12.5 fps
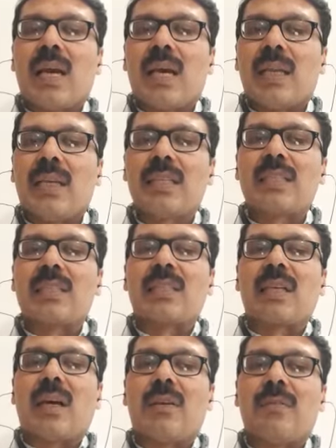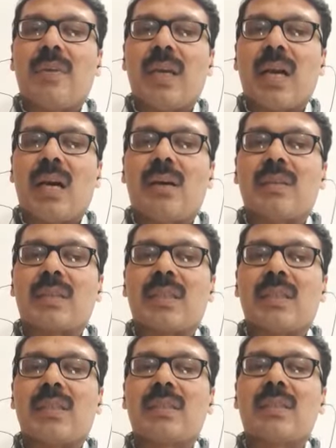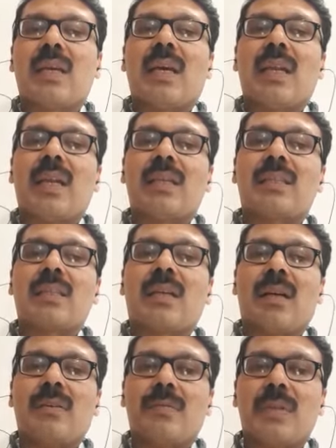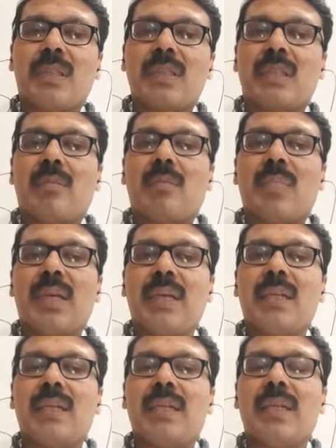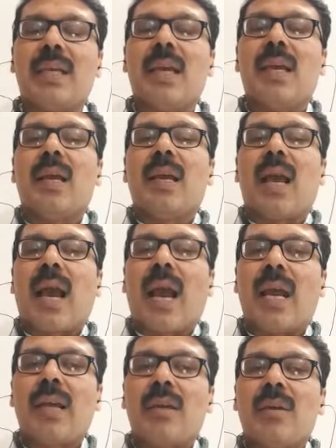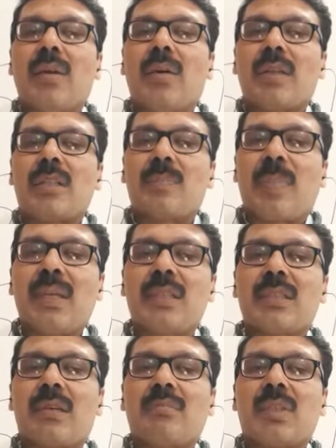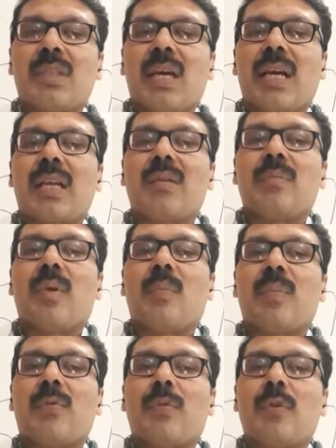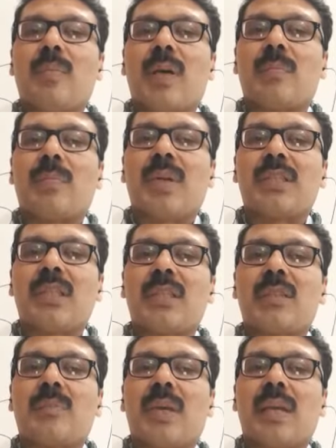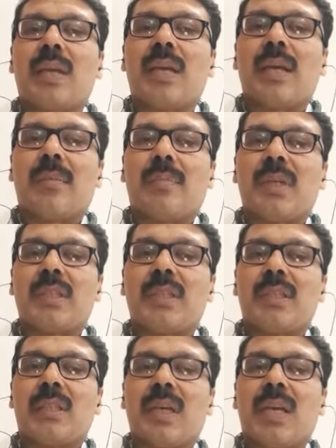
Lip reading: let's convey ourselves, let's converse completely and spend some time before blood pressure is being measured.